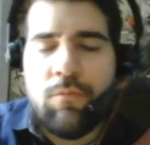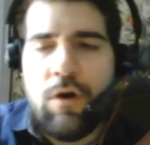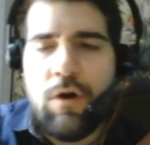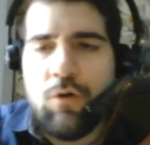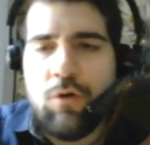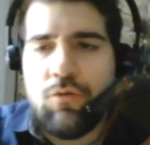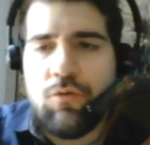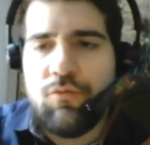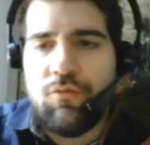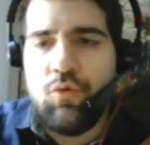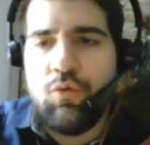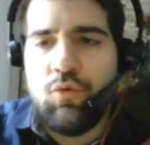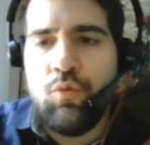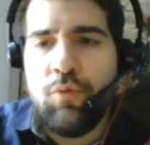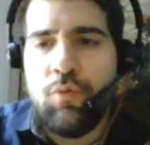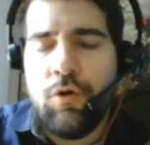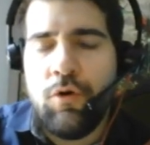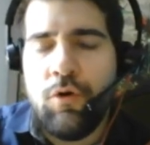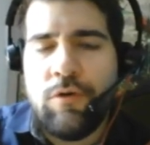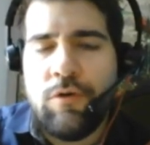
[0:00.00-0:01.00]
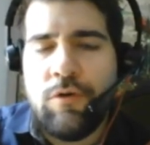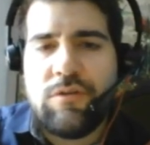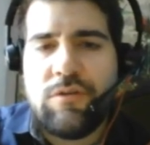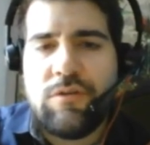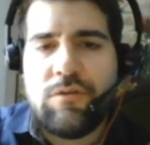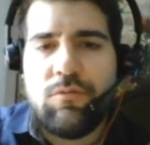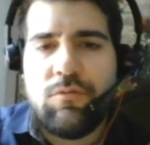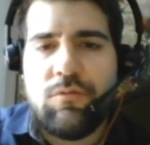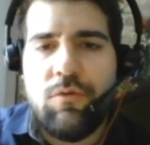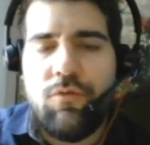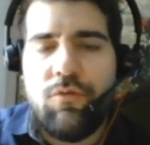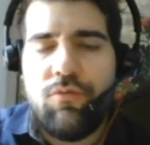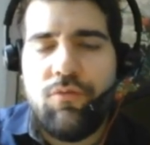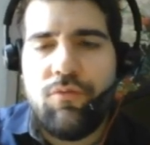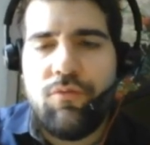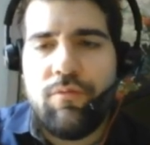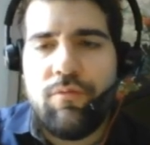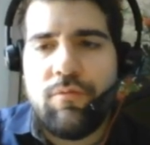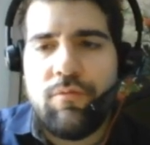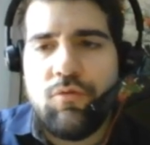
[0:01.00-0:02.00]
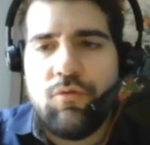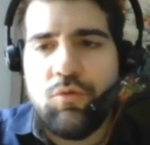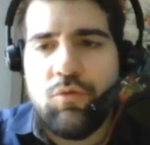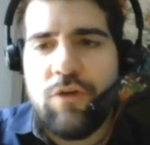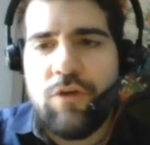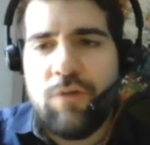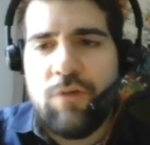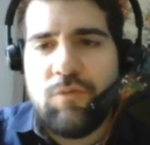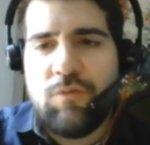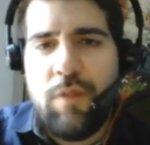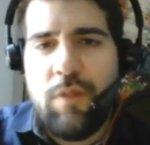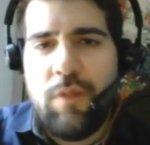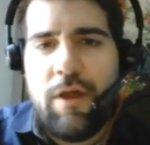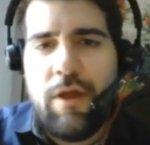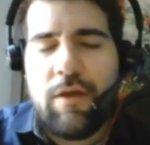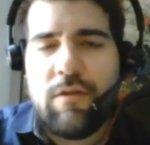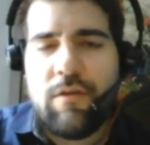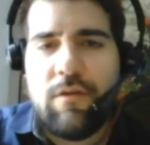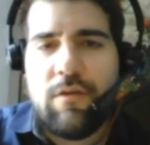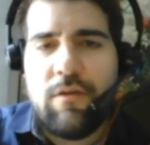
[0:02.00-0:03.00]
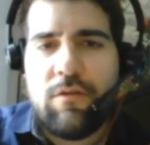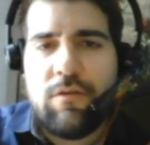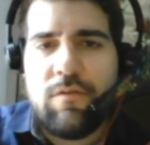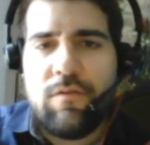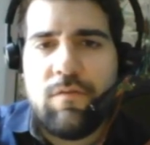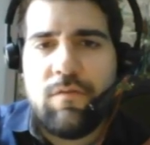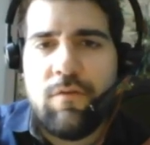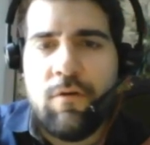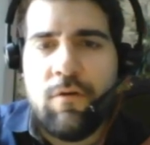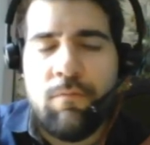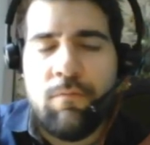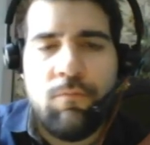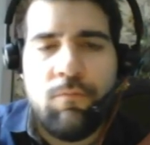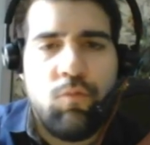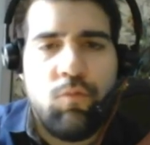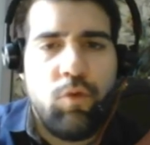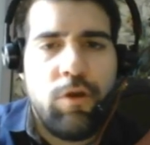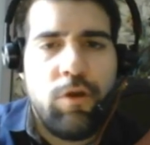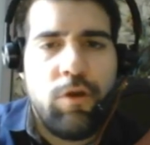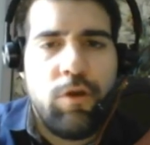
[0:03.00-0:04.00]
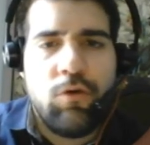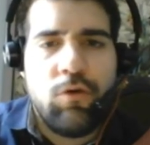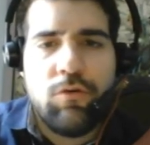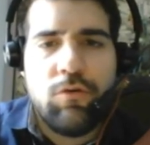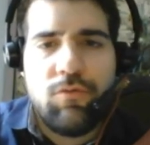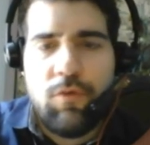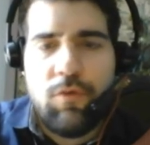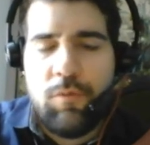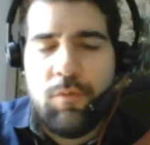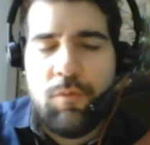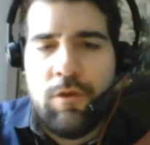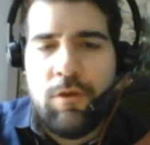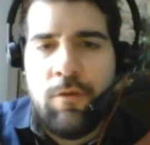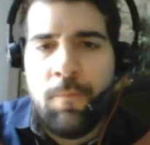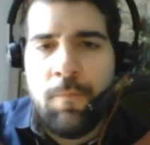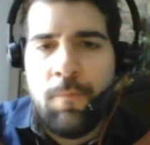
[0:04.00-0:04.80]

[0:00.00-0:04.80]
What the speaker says: out of 2 points with 2 times black. That's really good for me.